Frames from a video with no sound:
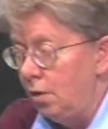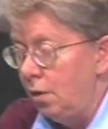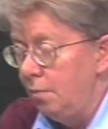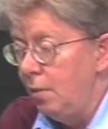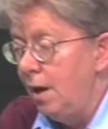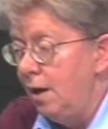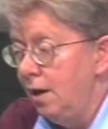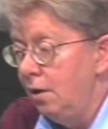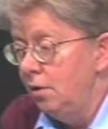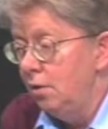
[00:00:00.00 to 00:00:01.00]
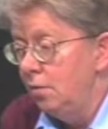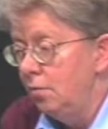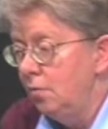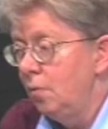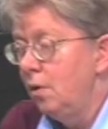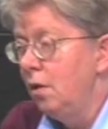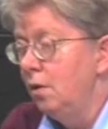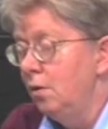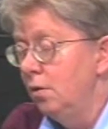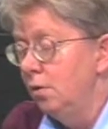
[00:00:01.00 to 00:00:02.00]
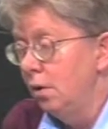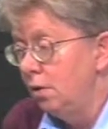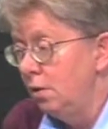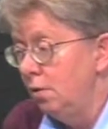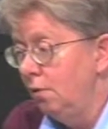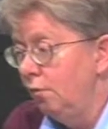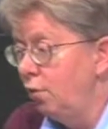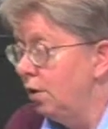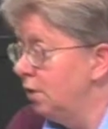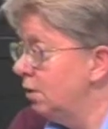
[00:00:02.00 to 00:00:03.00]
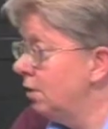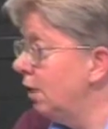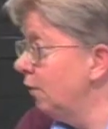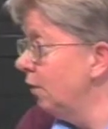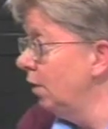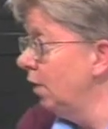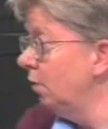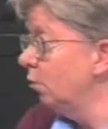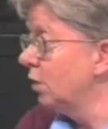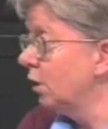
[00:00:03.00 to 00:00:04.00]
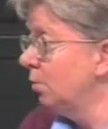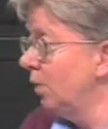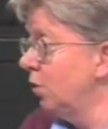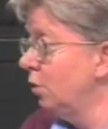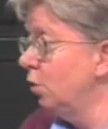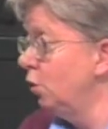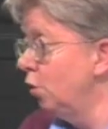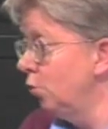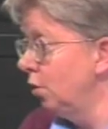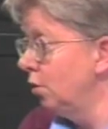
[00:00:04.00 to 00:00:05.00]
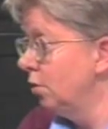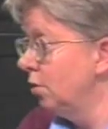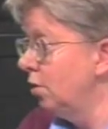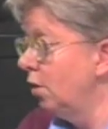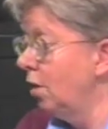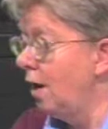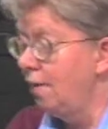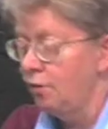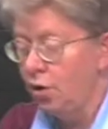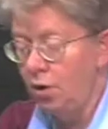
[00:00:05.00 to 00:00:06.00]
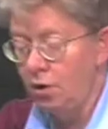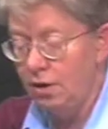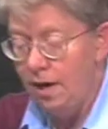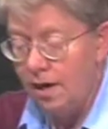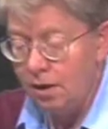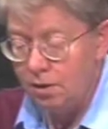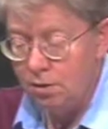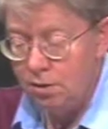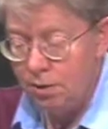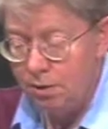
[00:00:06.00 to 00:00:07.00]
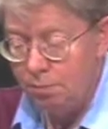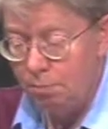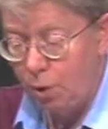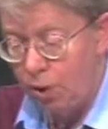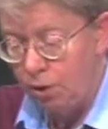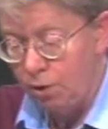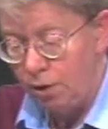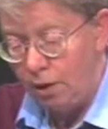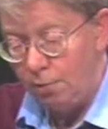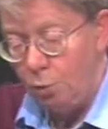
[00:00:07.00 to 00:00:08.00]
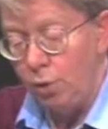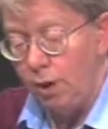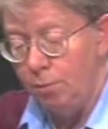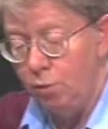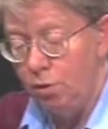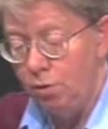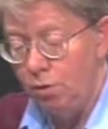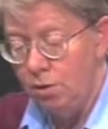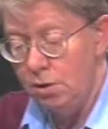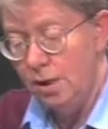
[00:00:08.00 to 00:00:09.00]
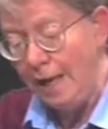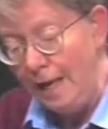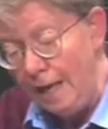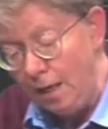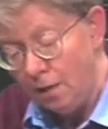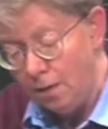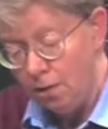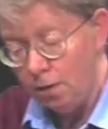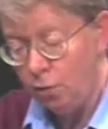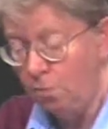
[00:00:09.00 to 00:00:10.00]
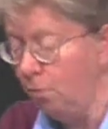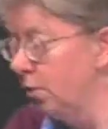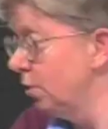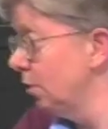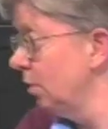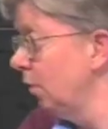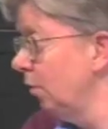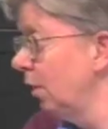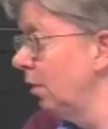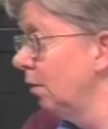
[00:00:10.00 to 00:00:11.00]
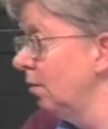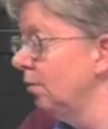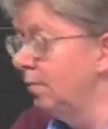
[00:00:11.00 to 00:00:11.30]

And in 1947, that was expanded to unions. The Taft-Hartley Act barred both labor unions and corporations from making